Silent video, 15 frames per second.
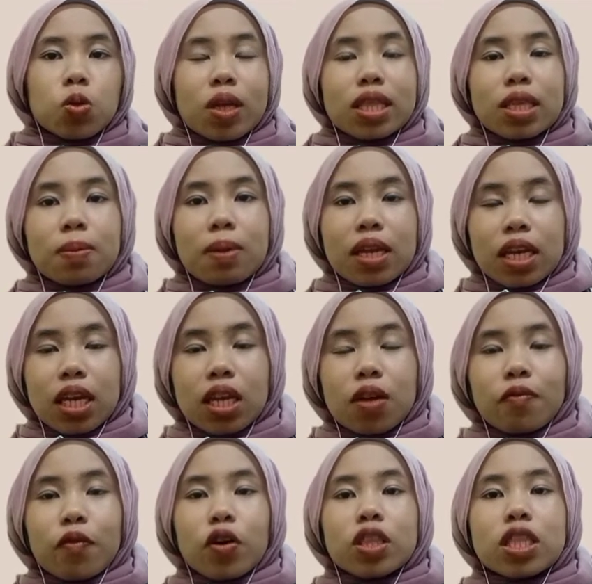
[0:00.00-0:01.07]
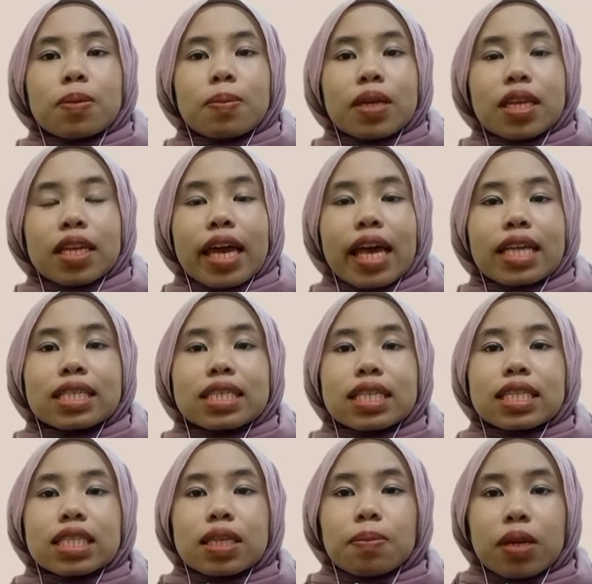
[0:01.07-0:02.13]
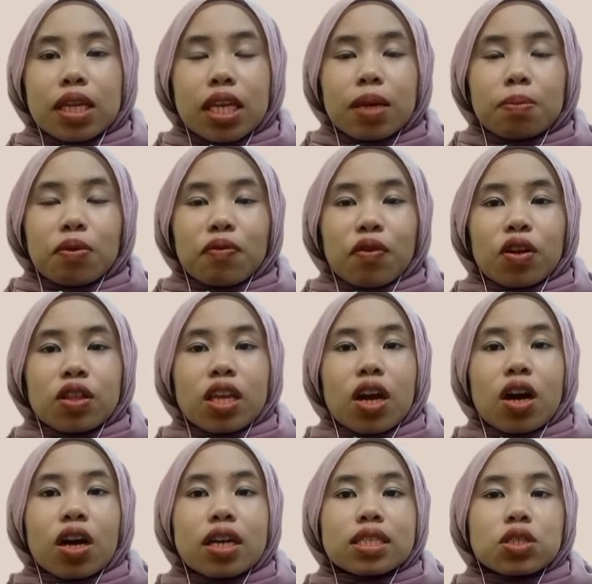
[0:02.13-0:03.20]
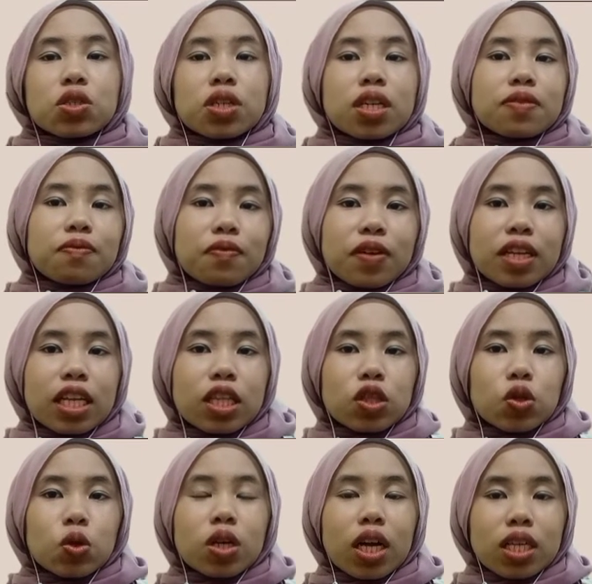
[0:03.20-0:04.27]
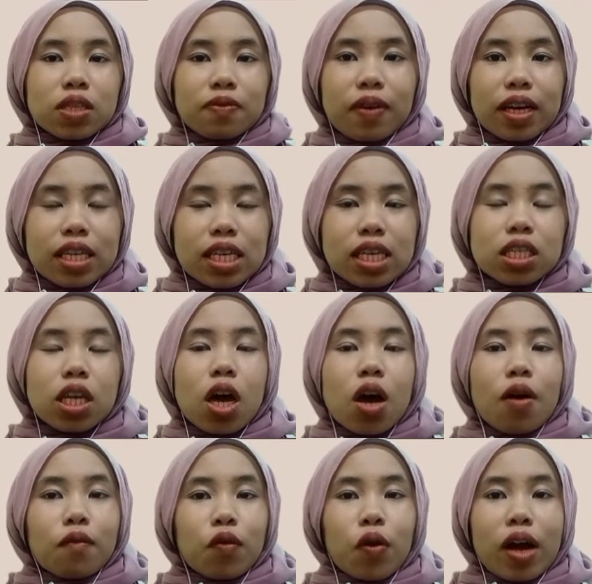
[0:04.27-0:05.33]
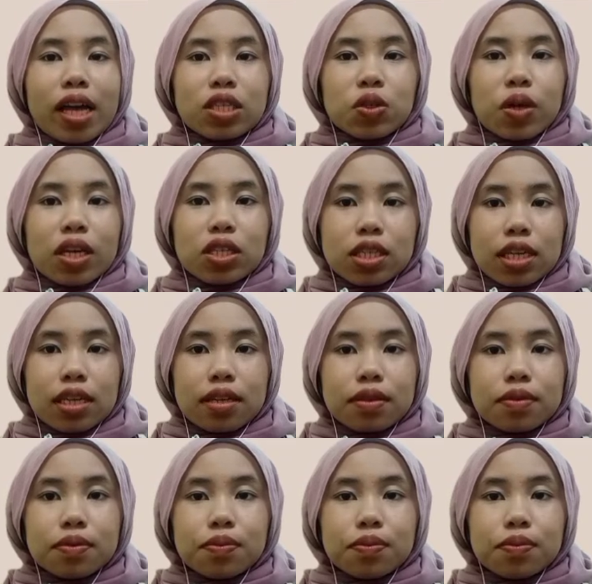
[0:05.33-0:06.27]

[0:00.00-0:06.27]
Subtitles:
20 minute, 40 minute, and 60 minute before they are transferred into glass vials for extraction.